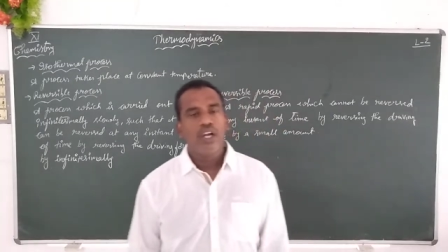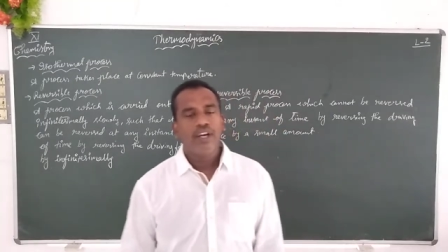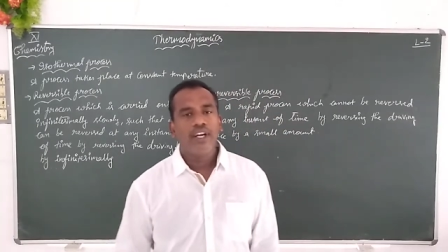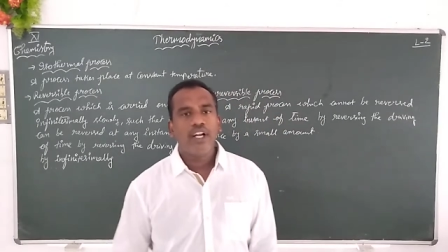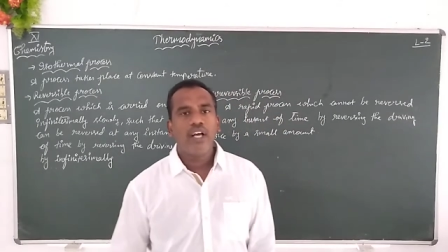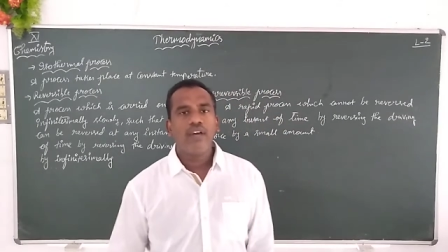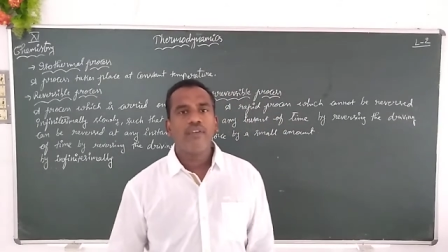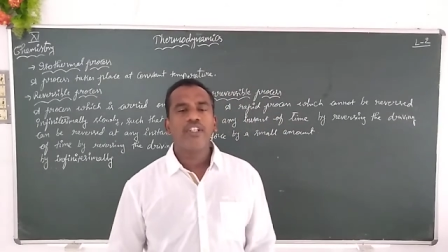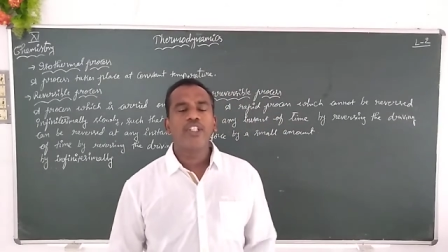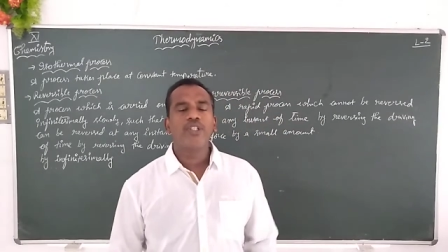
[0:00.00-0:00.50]

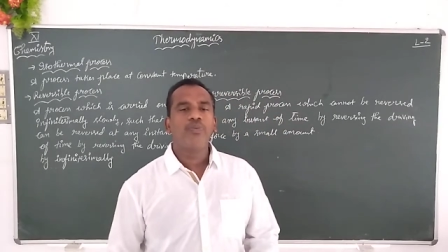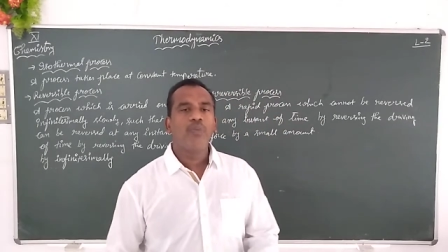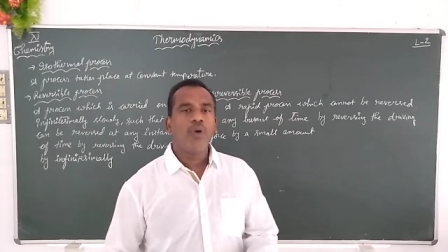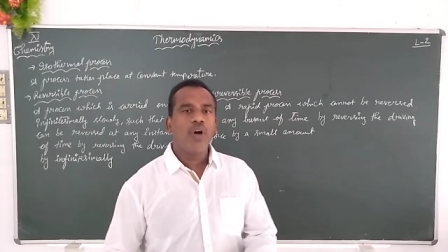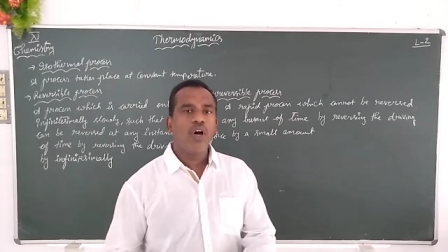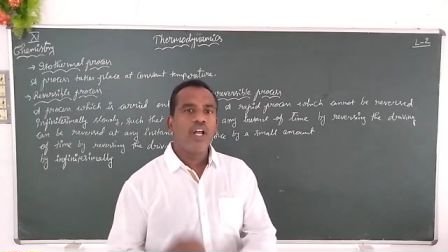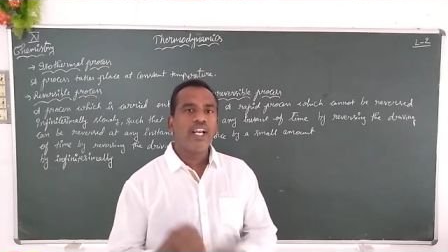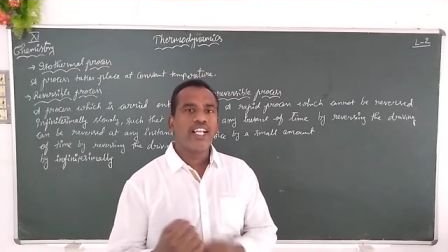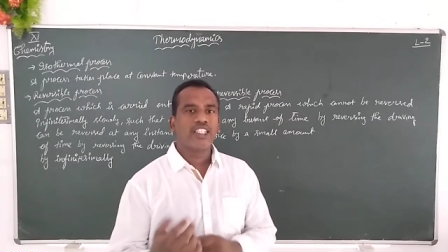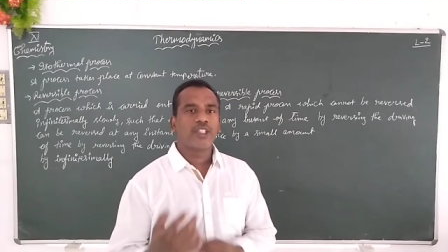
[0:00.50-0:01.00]
Now a
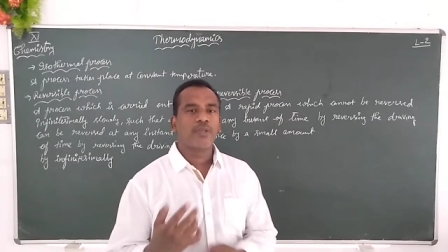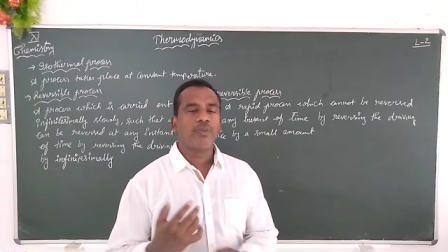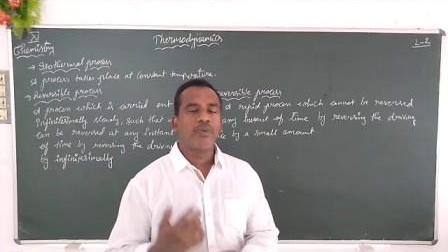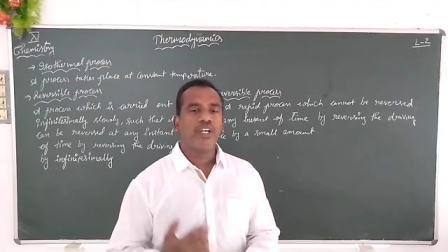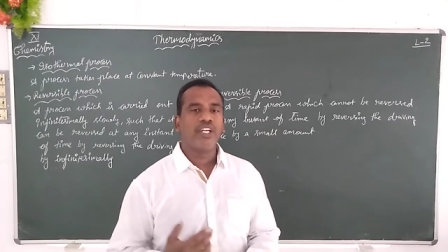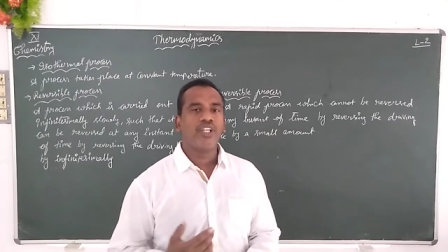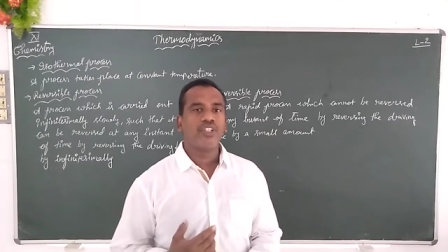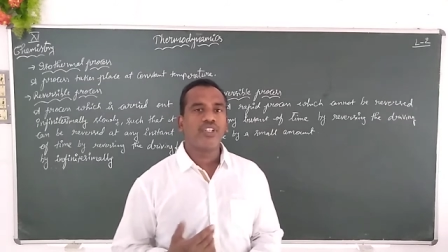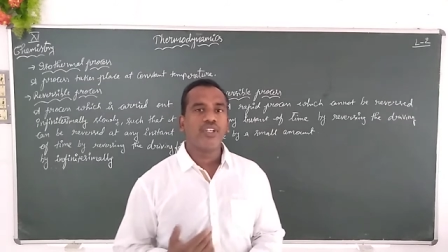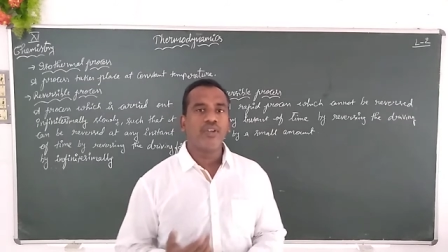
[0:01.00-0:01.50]
small
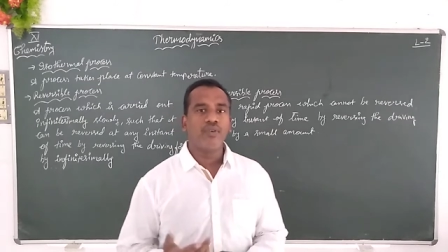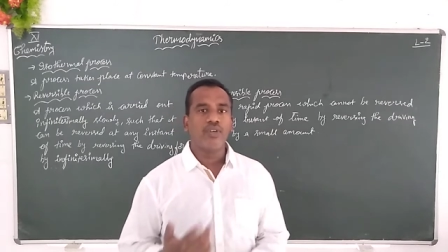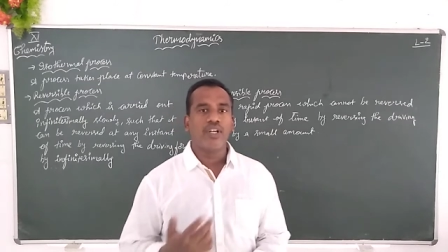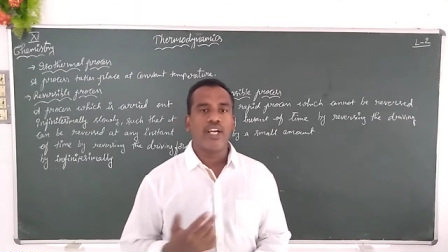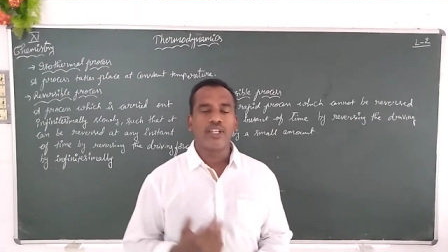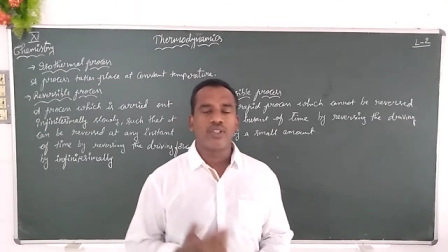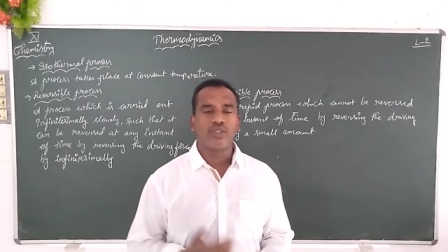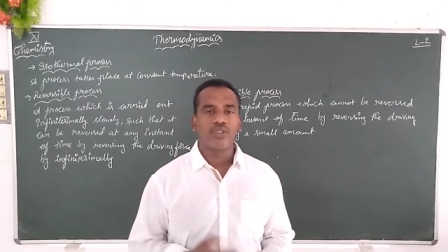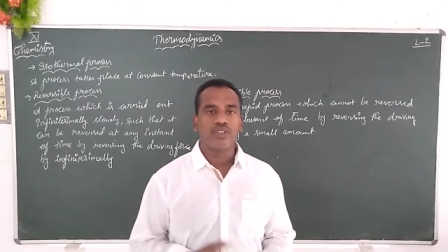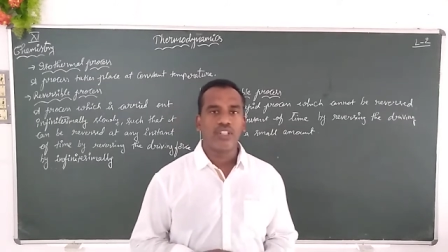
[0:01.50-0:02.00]
explanation I would
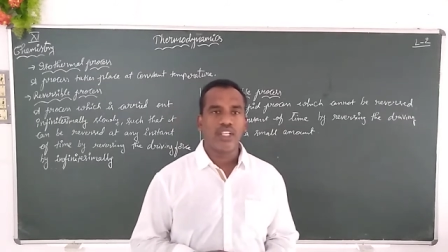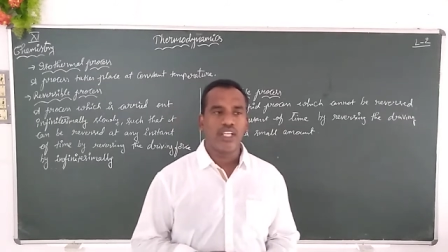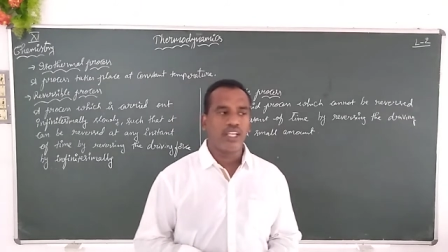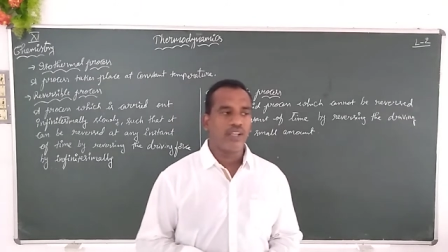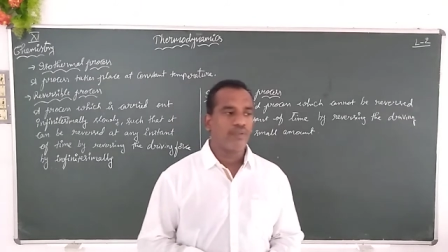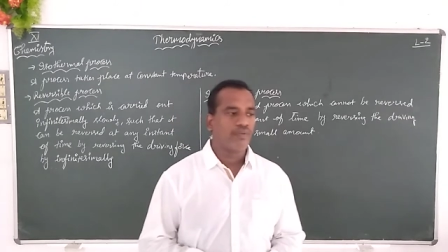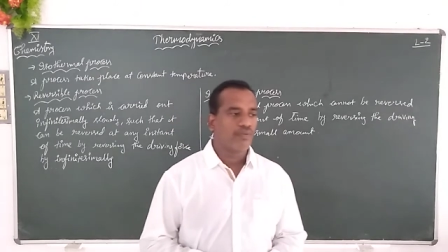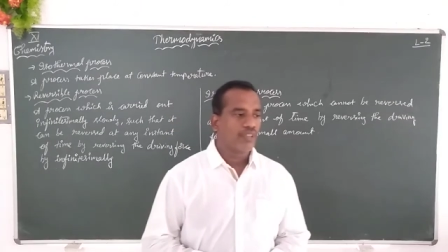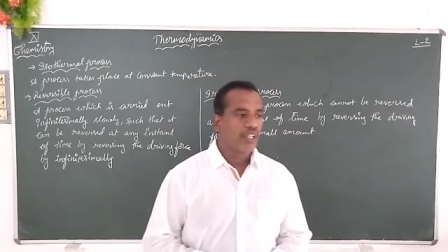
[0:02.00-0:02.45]
like to say